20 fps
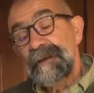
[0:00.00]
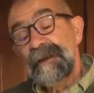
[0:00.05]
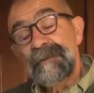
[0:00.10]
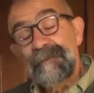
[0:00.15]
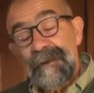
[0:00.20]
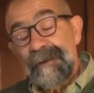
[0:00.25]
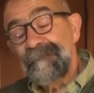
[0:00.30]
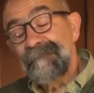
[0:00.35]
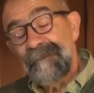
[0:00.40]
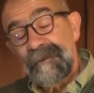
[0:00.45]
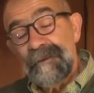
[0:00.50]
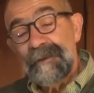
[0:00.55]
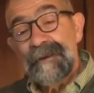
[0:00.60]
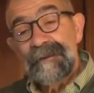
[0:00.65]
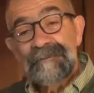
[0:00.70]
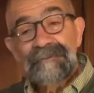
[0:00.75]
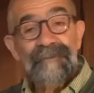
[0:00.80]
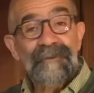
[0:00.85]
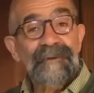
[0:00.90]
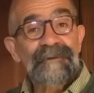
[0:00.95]
he made a very
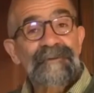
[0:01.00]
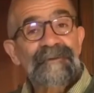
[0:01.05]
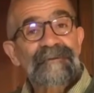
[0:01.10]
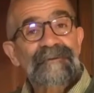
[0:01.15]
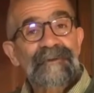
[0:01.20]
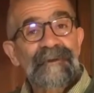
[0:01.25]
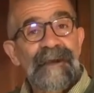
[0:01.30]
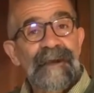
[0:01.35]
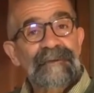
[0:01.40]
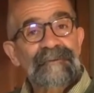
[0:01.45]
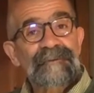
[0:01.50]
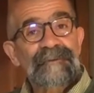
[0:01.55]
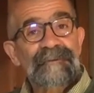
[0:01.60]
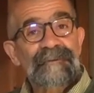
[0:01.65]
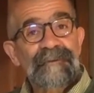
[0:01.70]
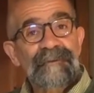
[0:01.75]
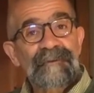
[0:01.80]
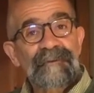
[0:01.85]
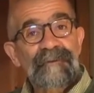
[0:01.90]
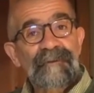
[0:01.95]
nice transition, actually,
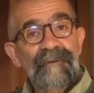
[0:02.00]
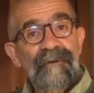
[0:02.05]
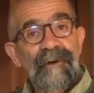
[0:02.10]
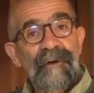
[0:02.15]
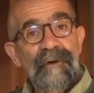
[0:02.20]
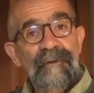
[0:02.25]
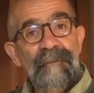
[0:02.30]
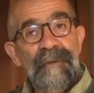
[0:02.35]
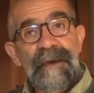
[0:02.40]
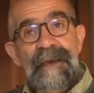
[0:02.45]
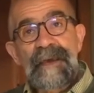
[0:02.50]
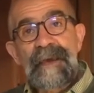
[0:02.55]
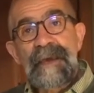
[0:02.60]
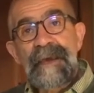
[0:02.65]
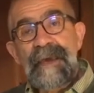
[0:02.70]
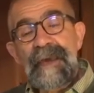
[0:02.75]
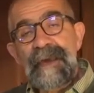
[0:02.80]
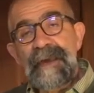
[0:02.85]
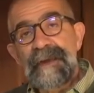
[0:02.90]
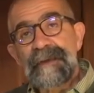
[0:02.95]
to the new home.
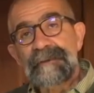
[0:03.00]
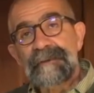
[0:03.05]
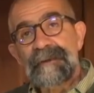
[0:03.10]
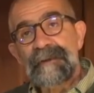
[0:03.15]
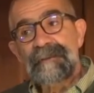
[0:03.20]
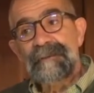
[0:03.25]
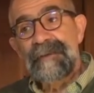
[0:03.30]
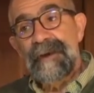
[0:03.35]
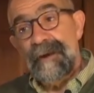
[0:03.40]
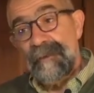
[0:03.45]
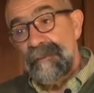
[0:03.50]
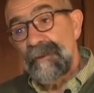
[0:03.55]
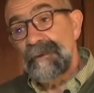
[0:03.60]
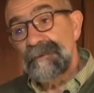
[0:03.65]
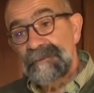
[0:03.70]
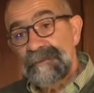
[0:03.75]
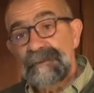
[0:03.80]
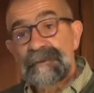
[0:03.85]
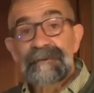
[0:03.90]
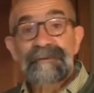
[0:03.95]
And power
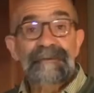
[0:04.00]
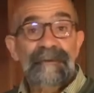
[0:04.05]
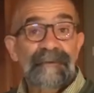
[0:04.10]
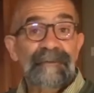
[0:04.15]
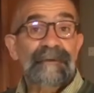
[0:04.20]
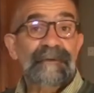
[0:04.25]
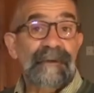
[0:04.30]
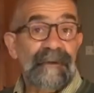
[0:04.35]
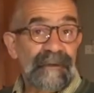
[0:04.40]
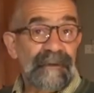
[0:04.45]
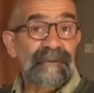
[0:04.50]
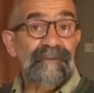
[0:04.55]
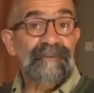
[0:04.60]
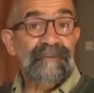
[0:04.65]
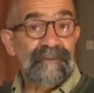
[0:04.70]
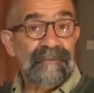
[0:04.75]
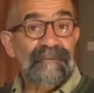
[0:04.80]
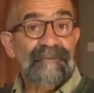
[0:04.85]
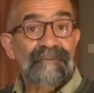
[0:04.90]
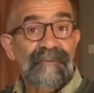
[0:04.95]
posing is something that he's
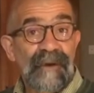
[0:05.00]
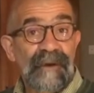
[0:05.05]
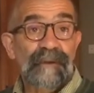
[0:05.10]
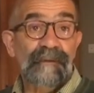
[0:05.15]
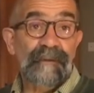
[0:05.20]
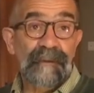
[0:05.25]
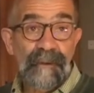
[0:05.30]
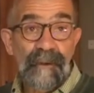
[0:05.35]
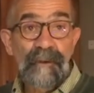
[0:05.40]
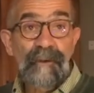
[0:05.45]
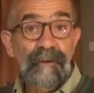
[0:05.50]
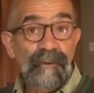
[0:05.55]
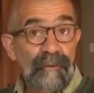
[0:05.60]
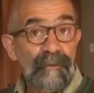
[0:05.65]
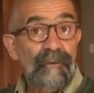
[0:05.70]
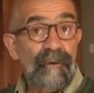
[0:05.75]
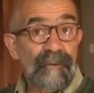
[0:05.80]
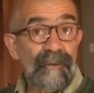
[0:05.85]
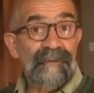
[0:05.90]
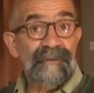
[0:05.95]
used regularly,
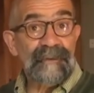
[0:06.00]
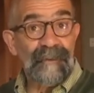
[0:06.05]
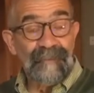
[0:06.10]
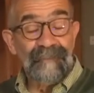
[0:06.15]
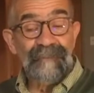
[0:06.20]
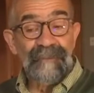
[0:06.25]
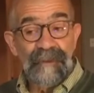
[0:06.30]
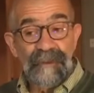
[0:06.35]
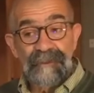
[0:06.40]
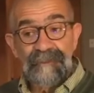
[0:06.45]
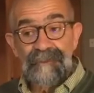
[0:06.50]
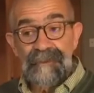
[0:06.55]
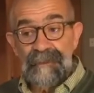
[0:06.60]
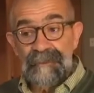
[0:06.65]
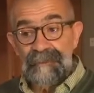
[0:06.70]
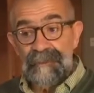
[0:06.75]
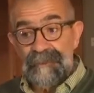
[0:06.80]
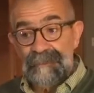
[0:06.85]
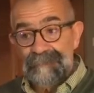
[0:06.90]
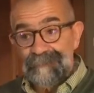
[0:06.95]
along with some of the other
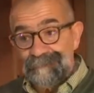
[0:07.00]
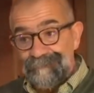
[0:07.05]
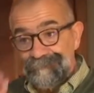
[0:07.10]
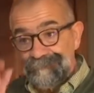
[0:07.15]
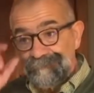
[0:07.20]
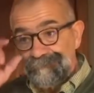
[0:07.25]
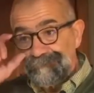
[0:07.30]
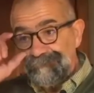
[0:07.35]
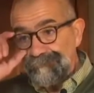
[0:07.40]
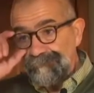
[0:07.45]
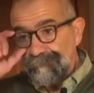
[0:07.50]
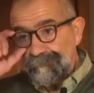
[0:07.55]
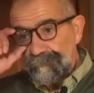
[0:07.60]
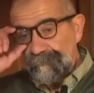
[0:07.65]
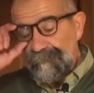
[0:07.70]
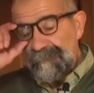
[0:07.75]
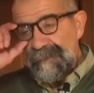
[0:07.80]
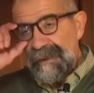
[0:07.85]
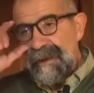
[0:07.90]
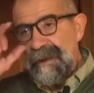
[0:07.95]
techniques.
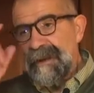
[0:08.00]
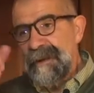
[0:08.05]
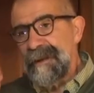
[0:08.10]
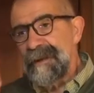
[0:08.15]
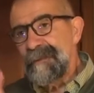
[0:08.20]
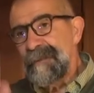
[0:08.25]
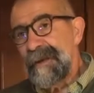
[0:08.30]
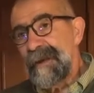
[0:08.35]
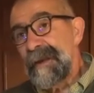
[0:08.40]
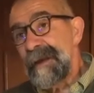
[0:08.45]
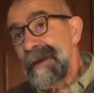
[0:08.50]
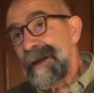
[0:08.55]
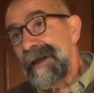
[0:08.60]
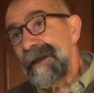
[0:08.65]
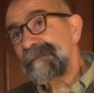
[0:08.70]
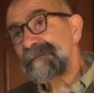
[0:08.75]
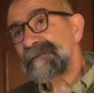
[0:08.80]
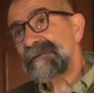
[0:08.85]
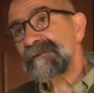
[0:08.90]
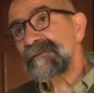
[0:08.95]
I
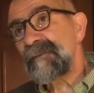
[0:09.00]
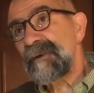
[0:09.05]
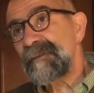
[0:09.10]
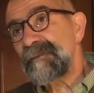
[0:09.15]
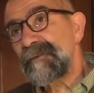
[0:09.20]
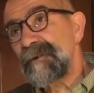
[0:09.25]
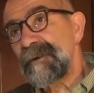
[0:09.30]
have just one